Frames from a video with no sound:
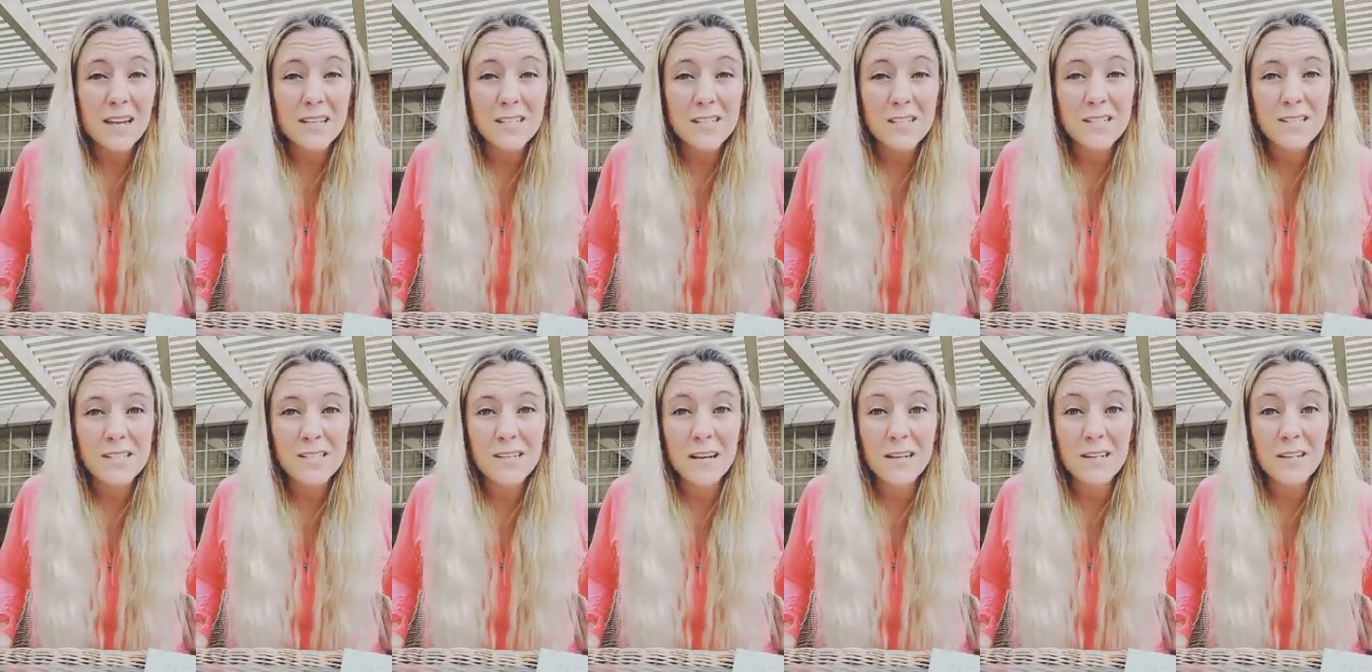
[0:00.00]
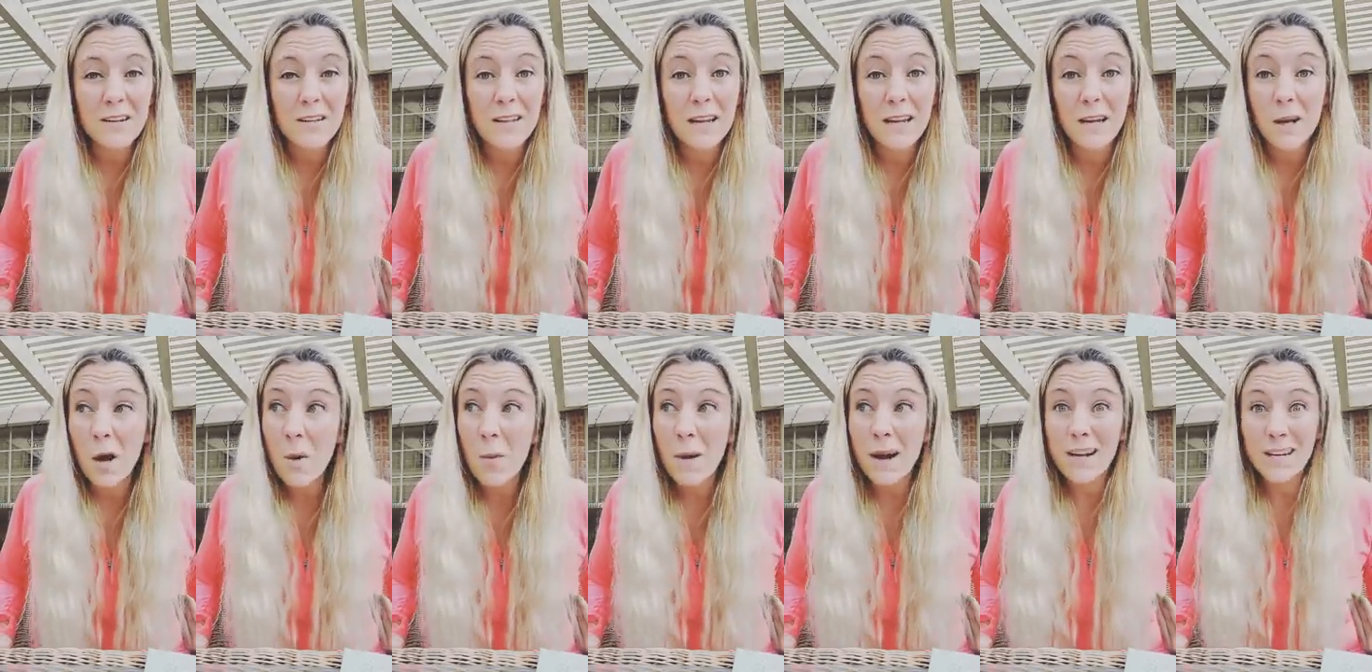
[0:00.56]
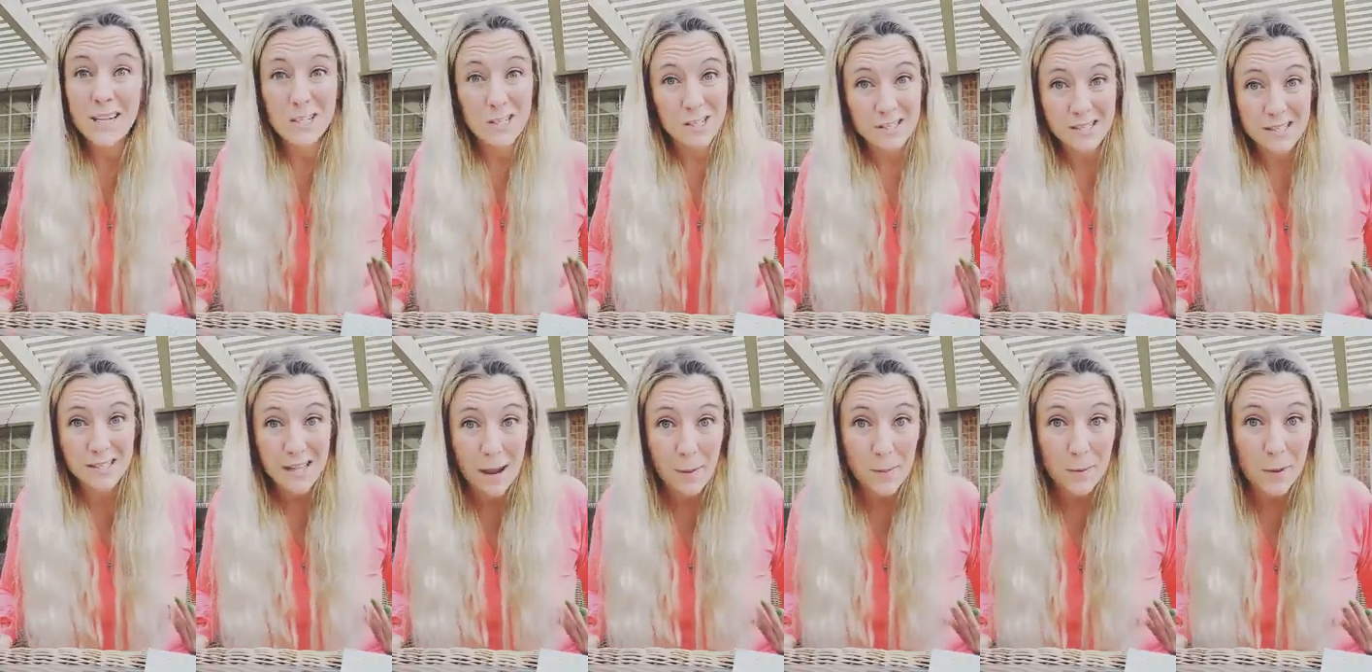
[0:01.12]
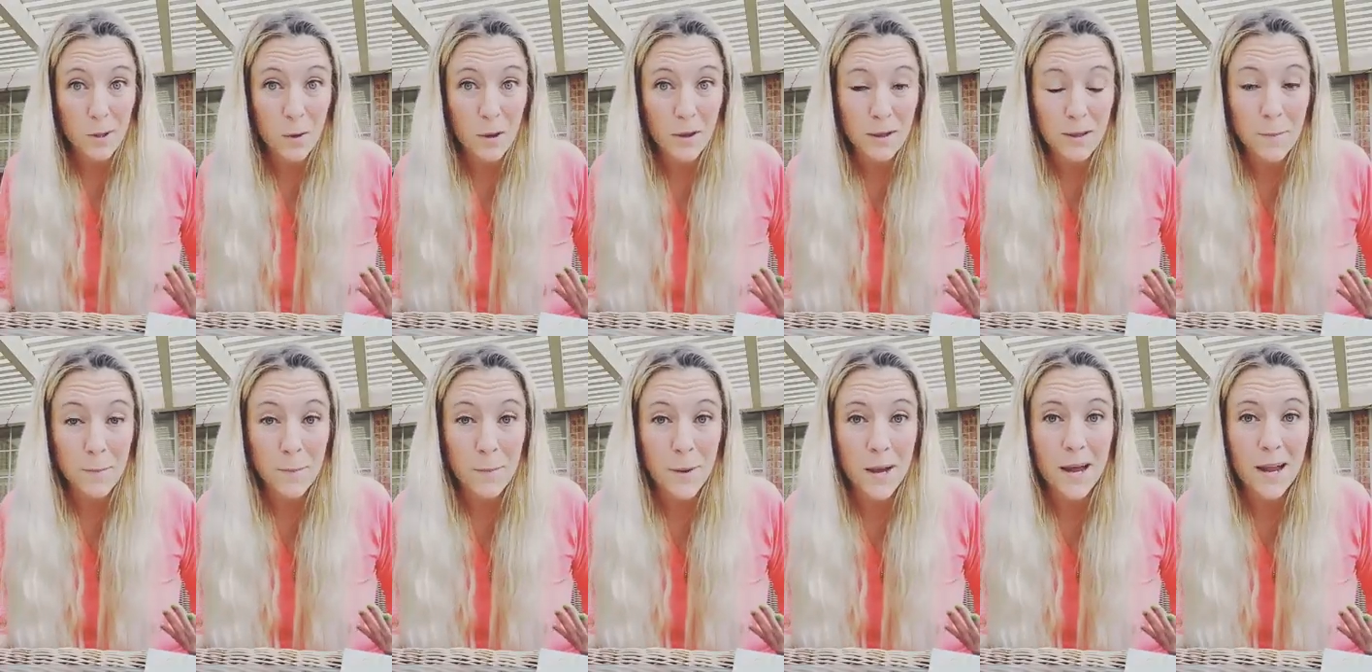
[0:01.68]
just tend to think, oh, I can just slap you on
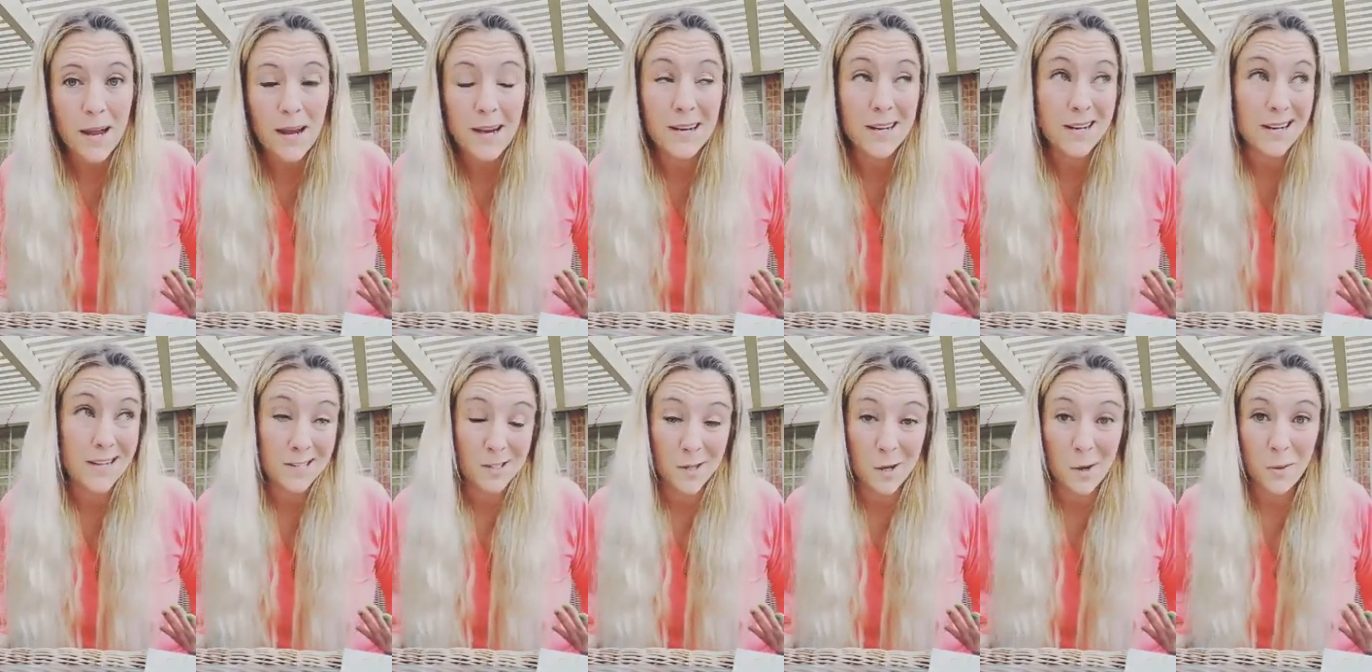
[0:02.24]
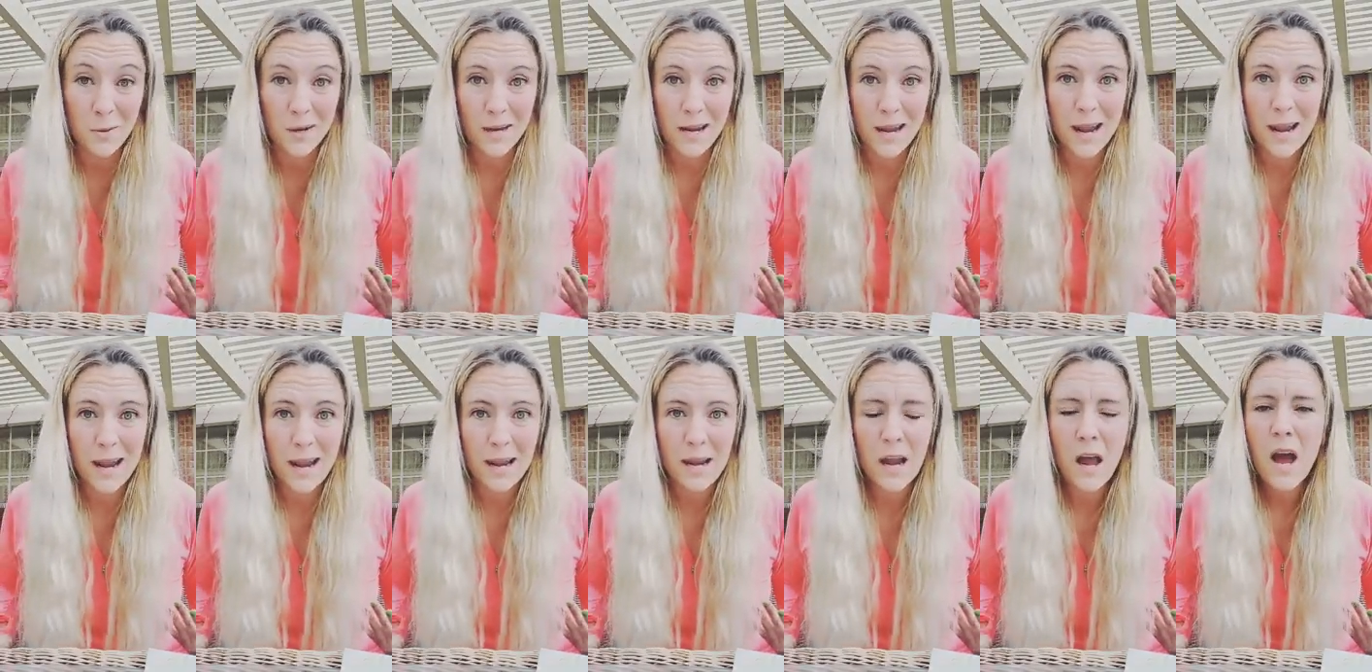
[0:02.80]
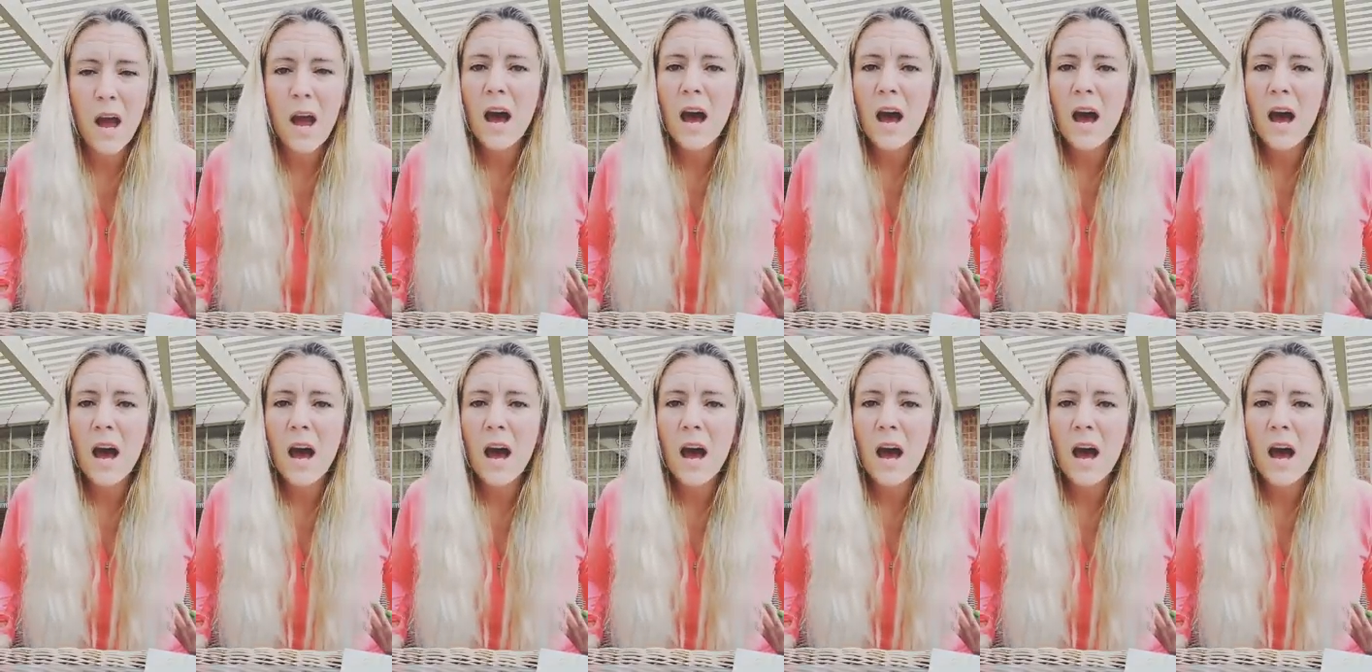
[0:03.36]
the butt and it's okay.